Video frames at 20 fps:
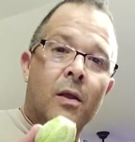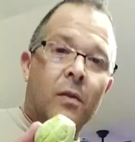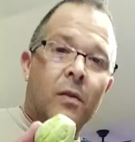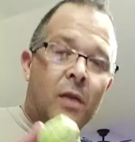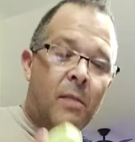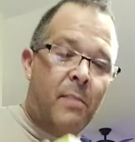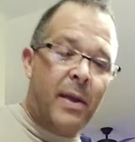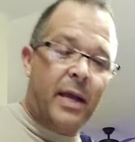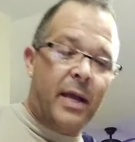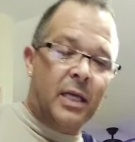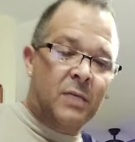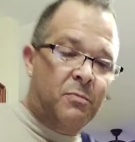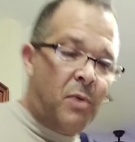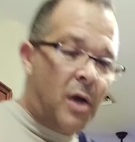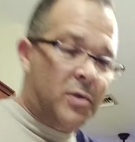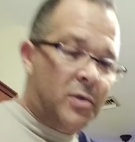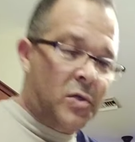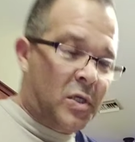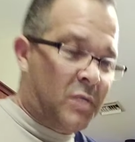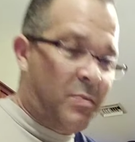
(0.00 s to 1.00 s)
The biggest
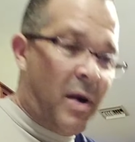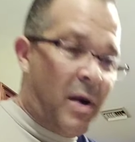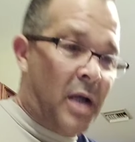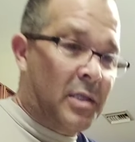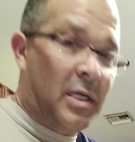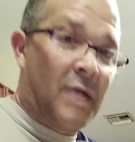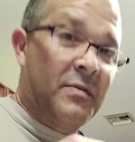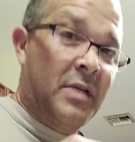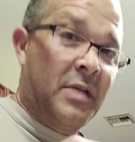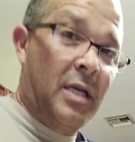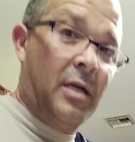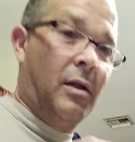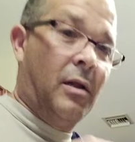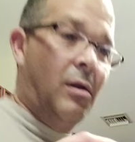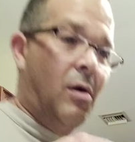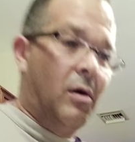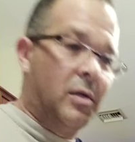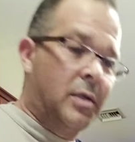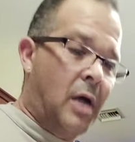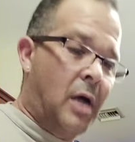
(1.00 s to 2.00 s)
Brussels sprouts I've seen in a
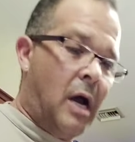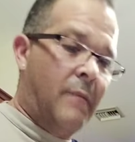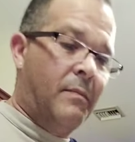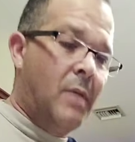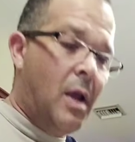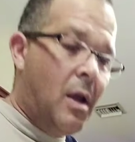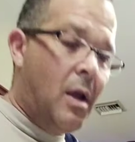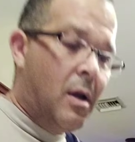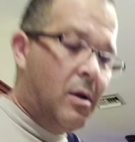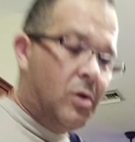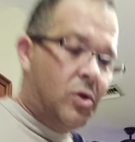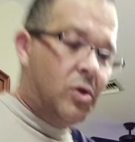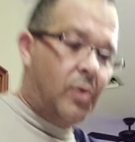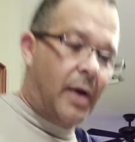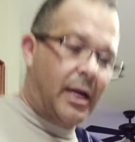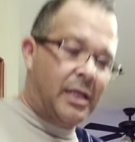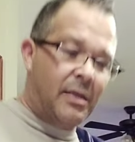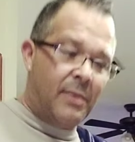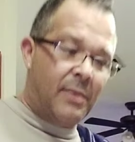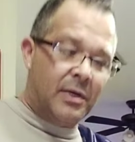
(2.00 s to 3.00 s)
long time. So what
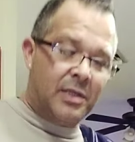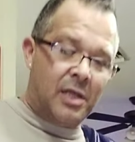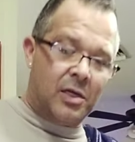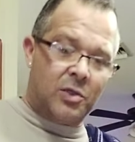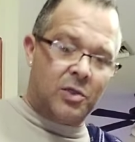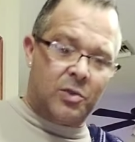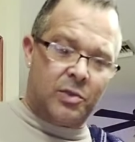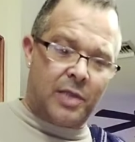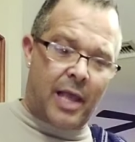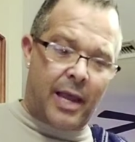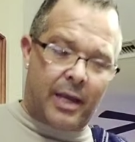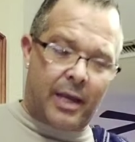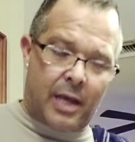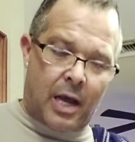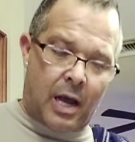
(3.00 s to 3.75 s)
I did was, and this was like